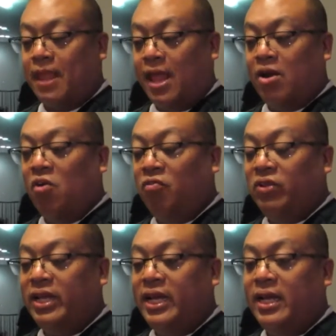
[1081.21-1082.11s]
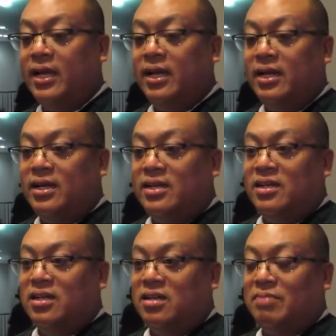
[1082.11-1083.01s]
and hopefully
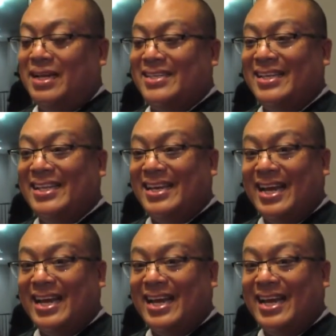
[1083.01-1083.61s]
by Sunday